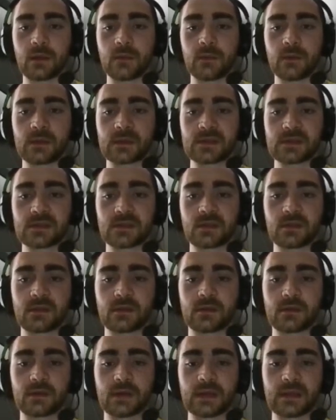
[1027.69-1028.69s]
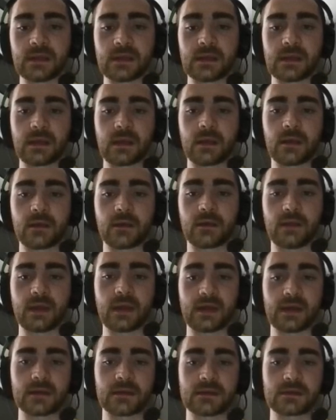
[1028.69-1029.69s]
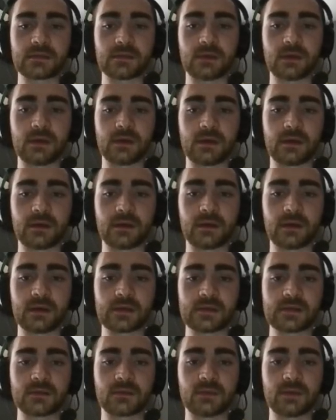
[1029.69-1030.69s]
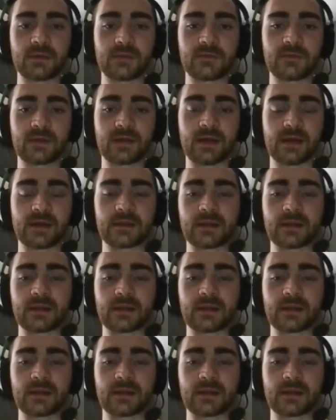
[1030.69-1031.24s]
but it's another indicator that Jamal here he is the weak flat,